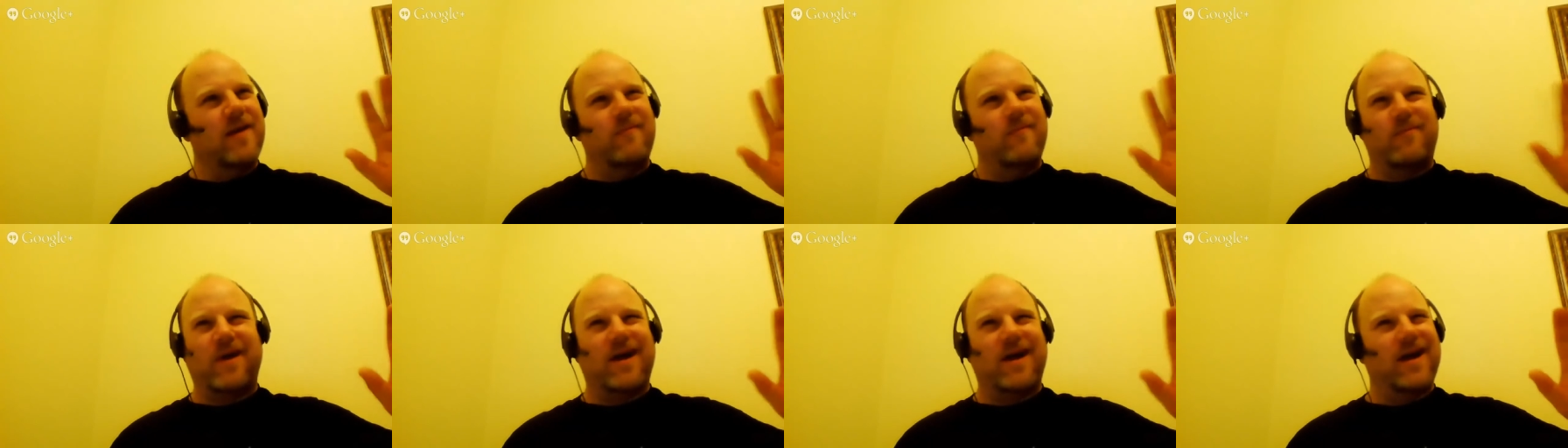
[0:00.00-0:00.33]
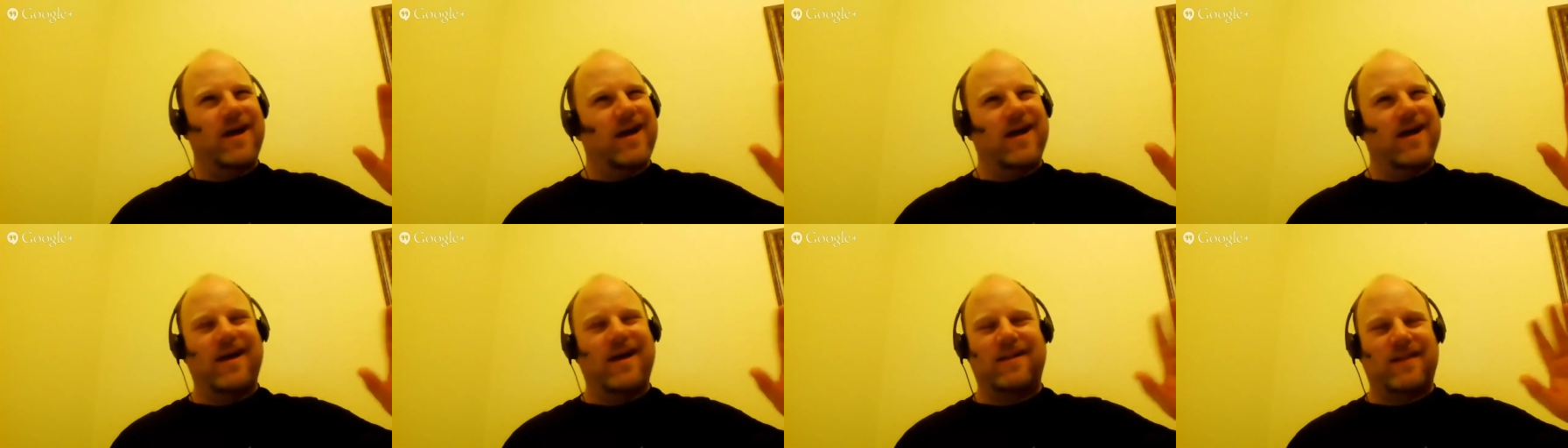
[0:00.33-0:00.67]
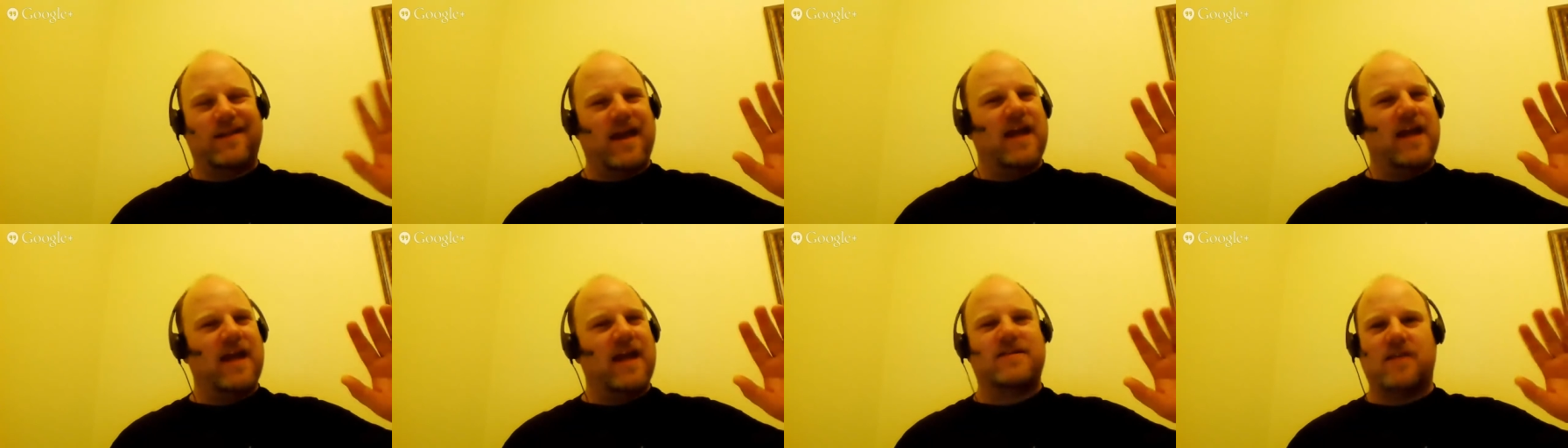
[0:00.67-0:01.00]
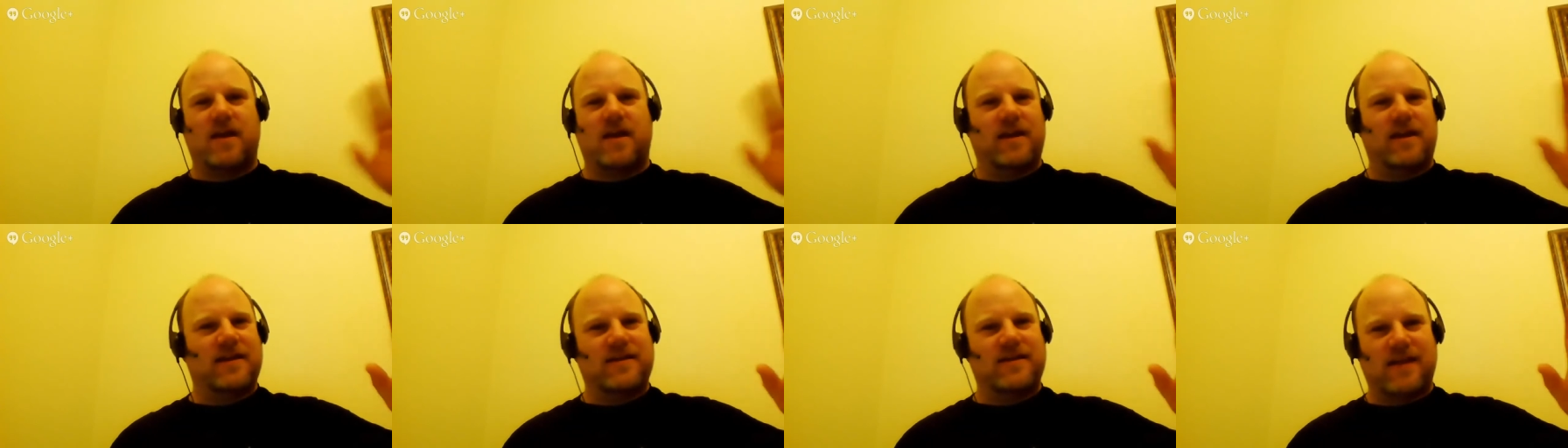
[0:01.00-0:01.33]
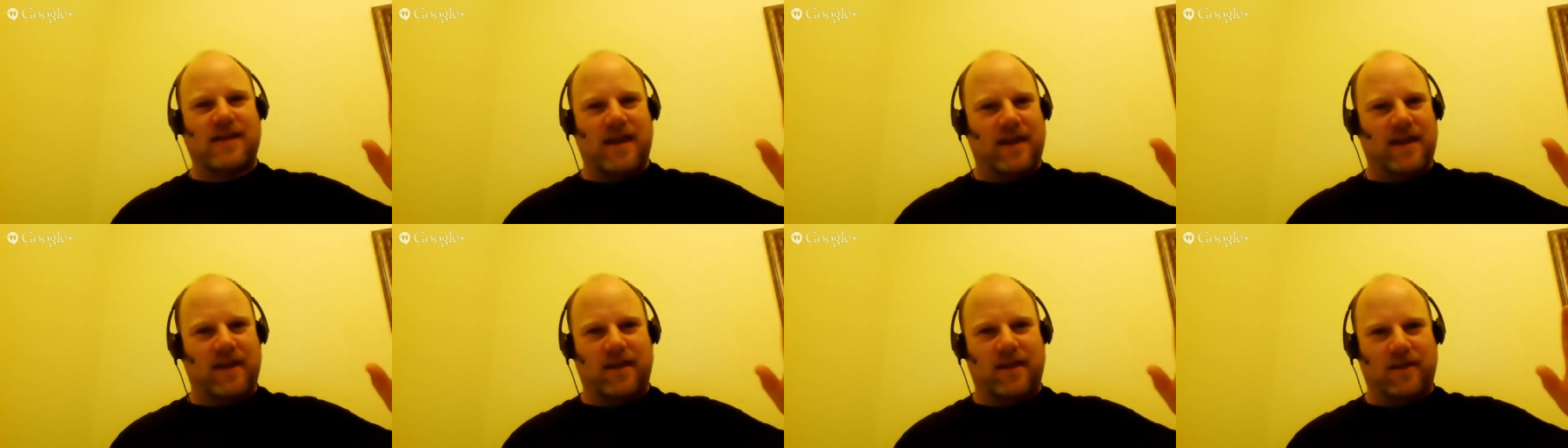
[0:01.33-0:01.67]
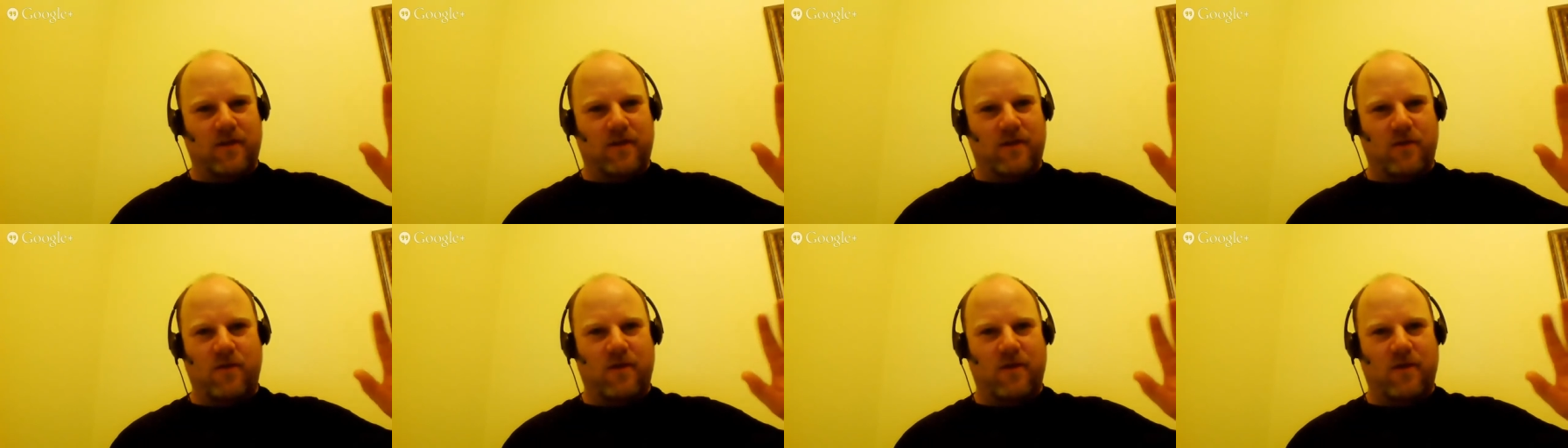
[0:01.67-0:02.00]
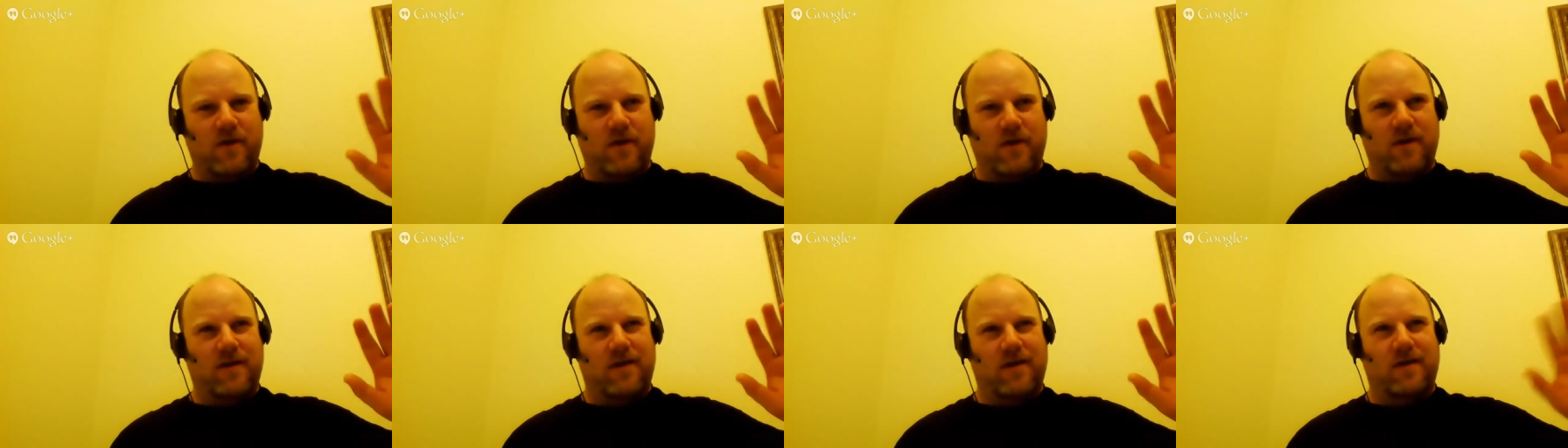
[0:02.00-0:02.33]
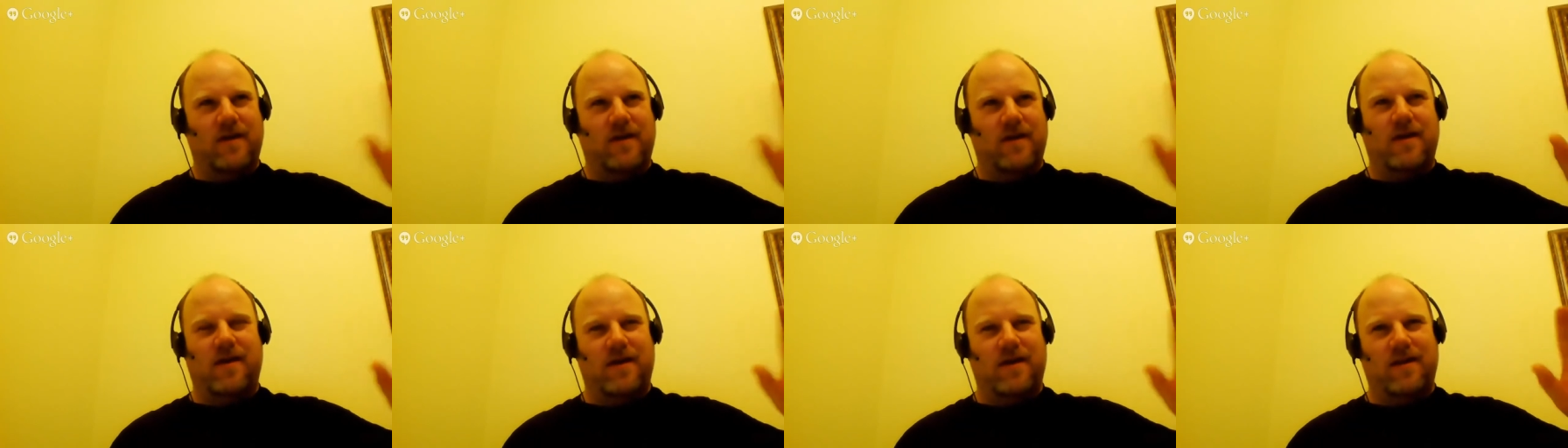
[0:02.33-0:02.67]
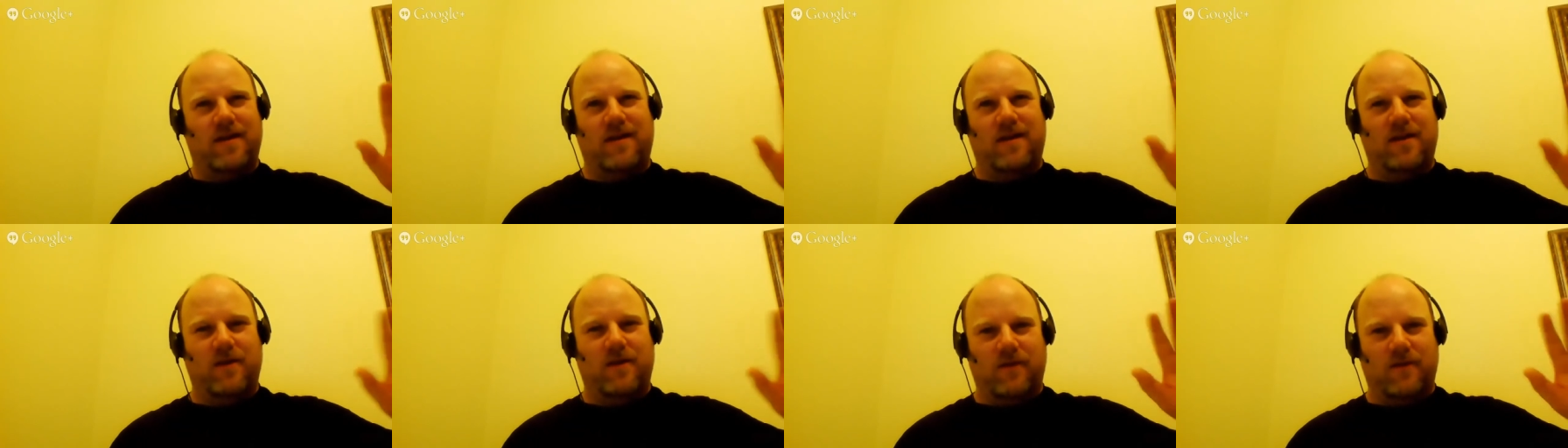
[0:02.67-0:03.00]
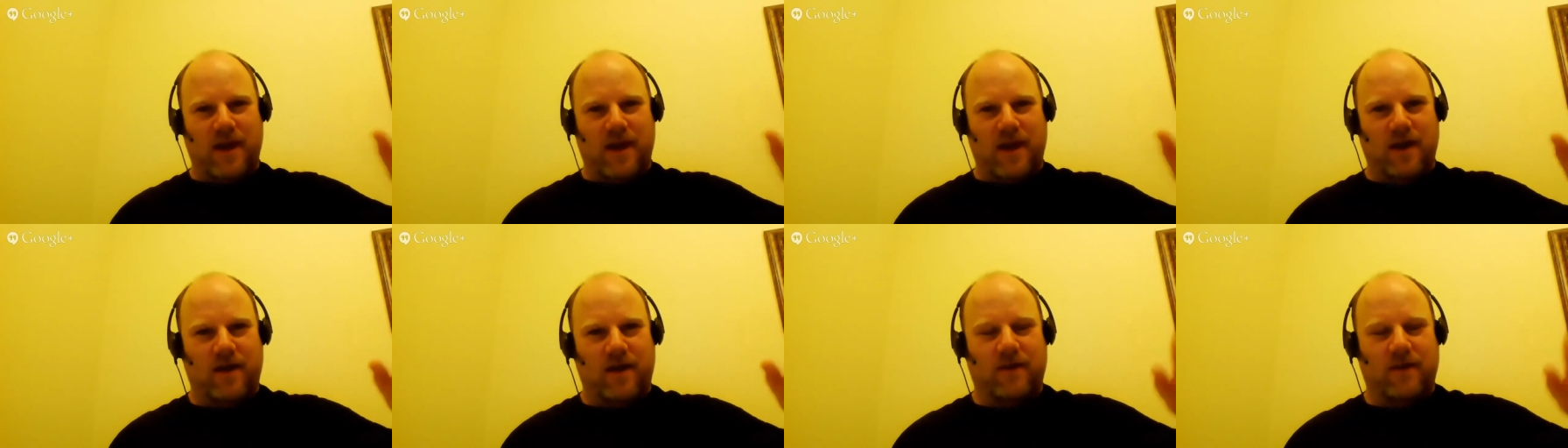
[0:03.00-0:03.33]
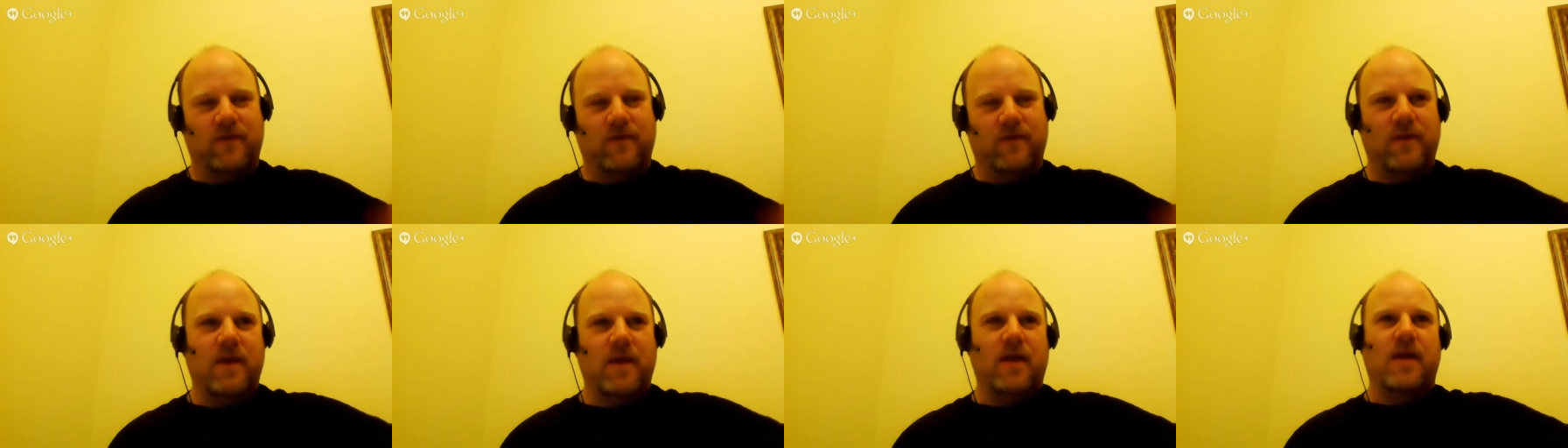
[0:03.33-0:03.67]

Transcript: but that's not exciting or uh, you know narrative.